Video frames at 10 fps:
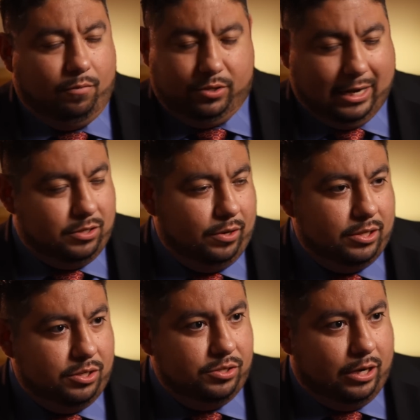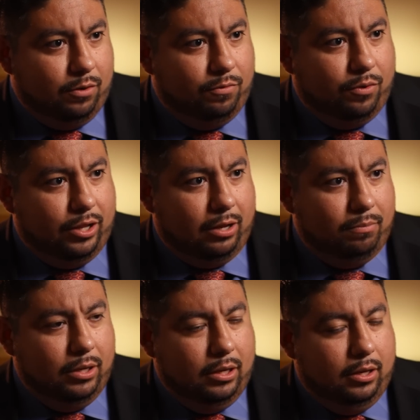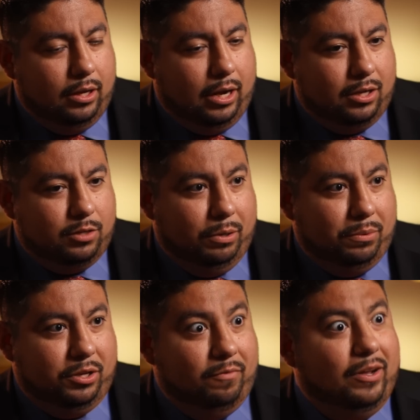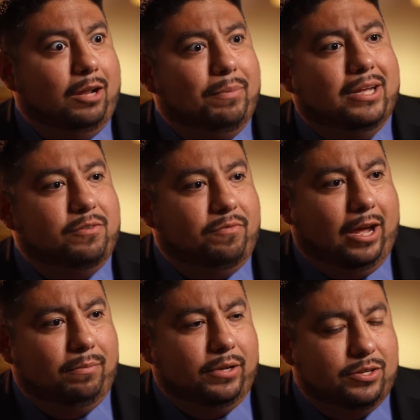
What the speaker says: tax credits in general for them, to be able to develop as a family.